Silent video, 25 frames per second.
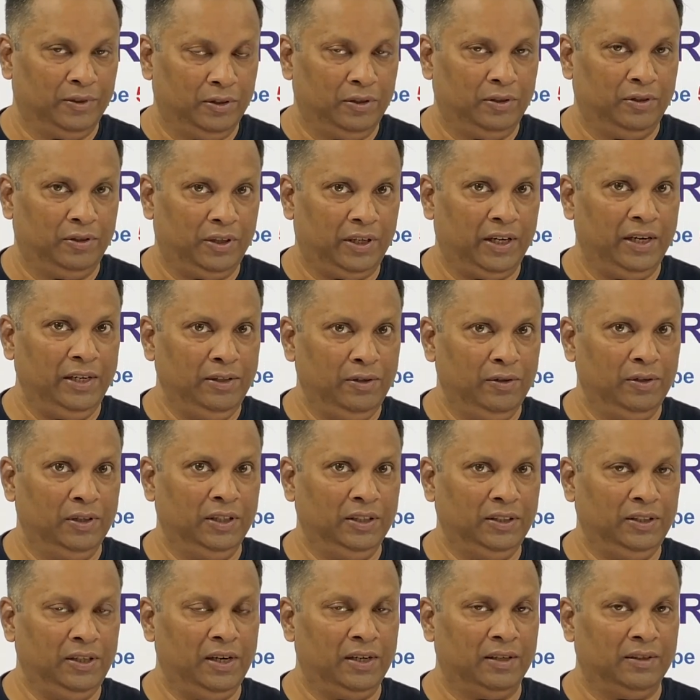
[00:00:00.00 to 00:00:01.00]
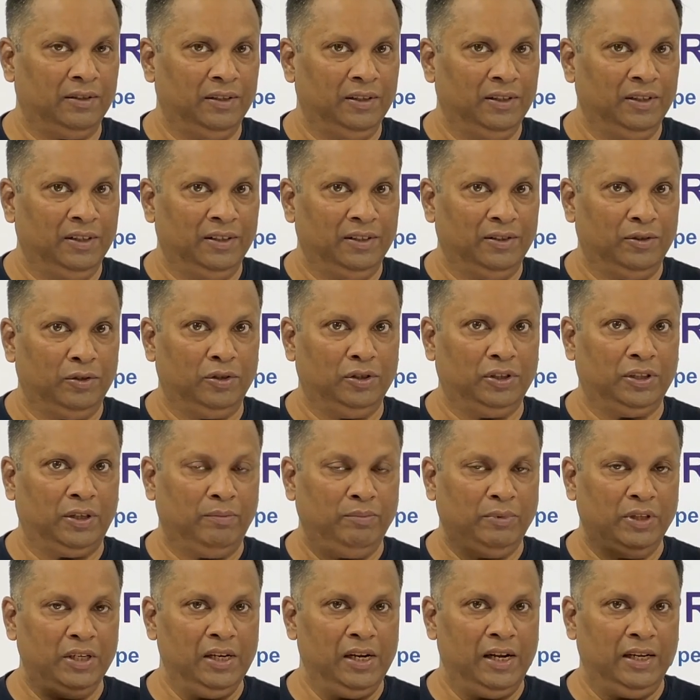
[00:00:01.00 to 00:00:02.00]
Trying to understand? Now
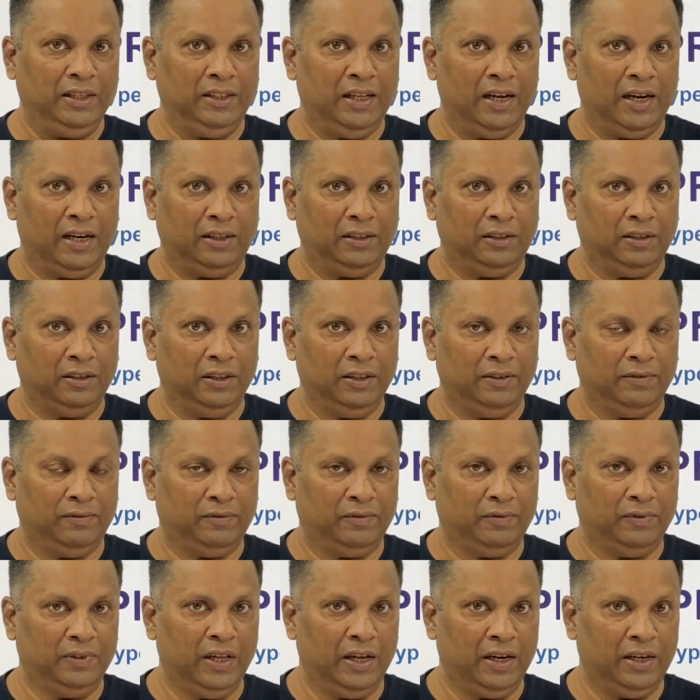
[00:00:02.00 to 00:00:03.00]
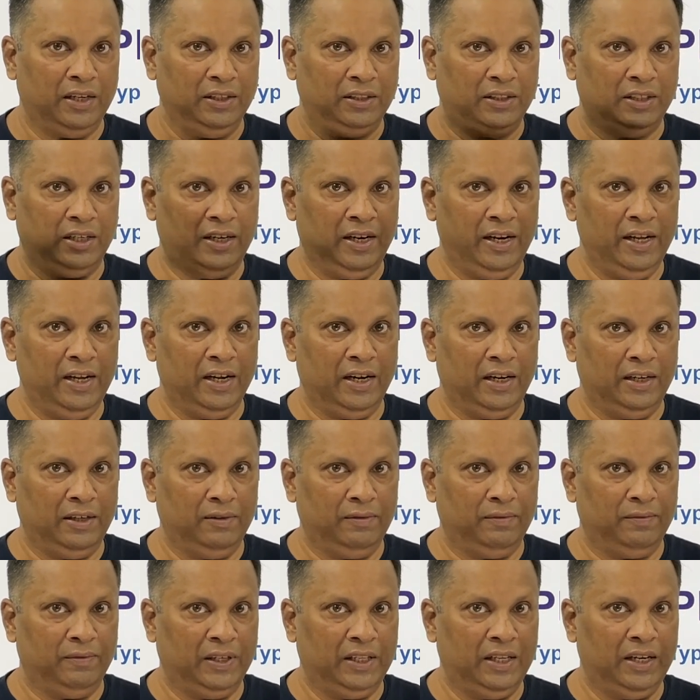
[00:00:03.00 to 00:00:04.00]
something like that, if there is a day and
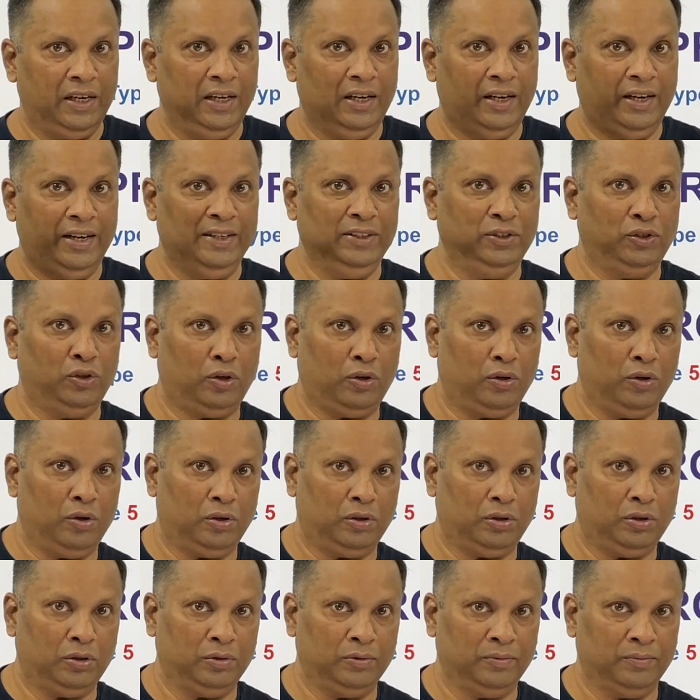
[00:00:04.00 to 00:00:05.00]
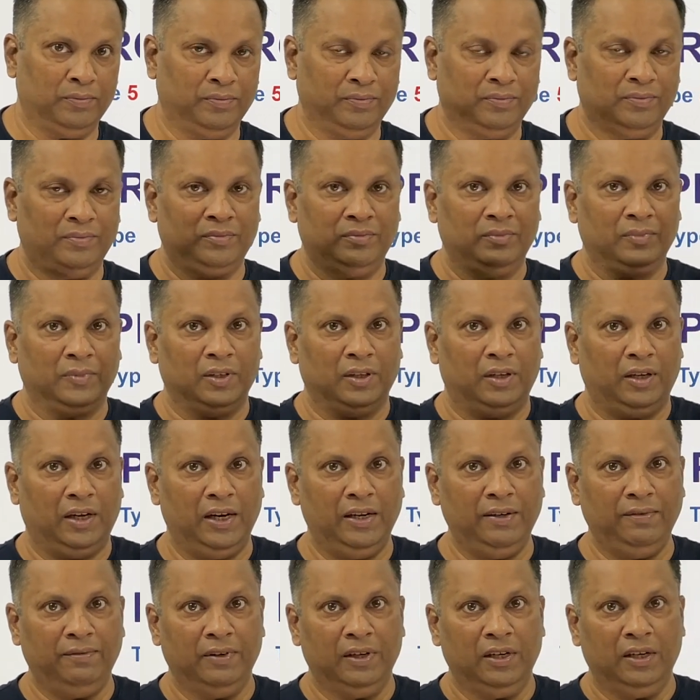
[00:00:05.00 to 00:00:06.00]
whether it rains or not,
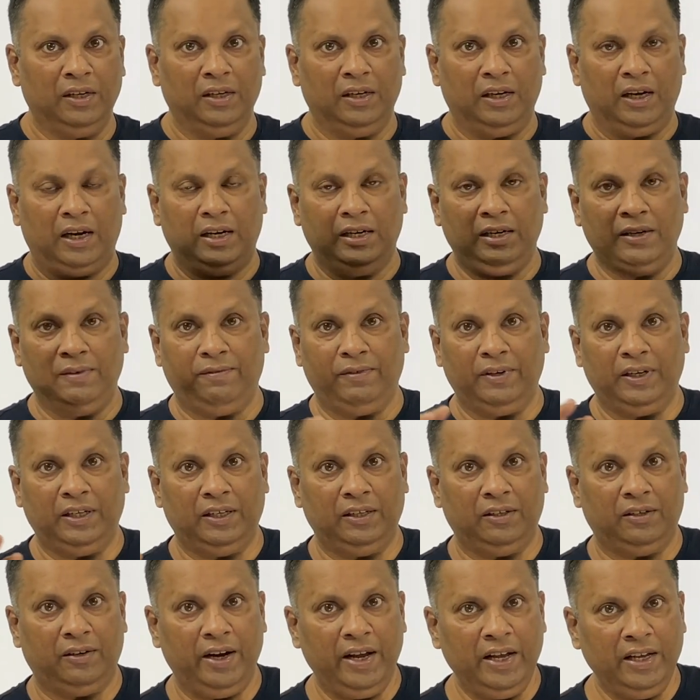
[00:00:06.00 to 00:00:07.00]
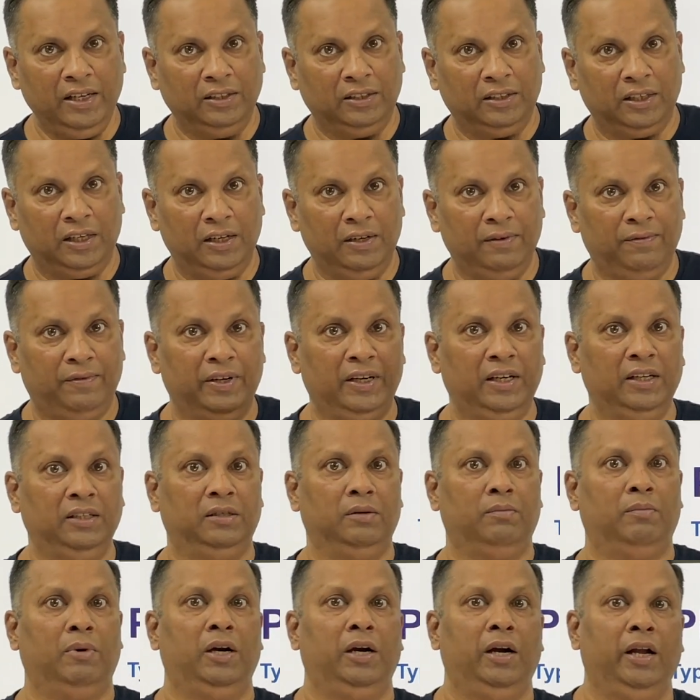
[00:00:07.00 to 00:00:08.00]
right? And if it rains and if it is a
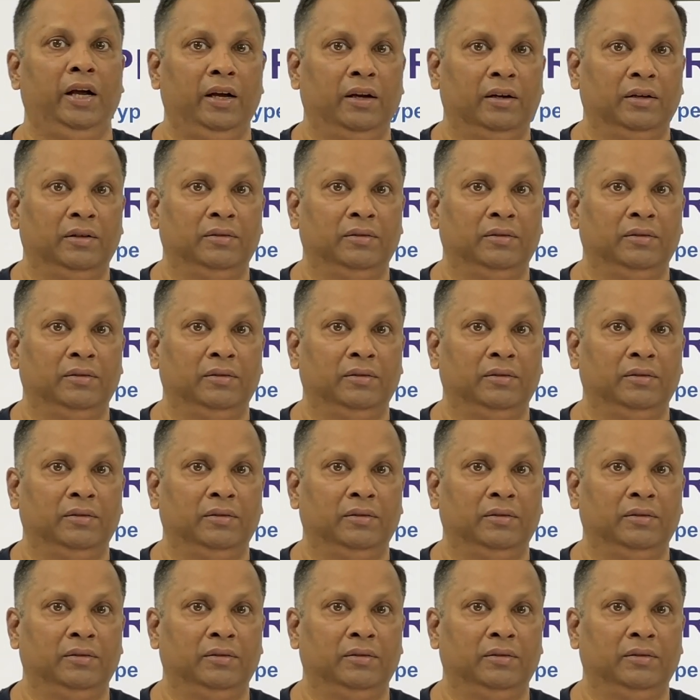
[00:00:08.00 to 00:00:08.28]
Monday.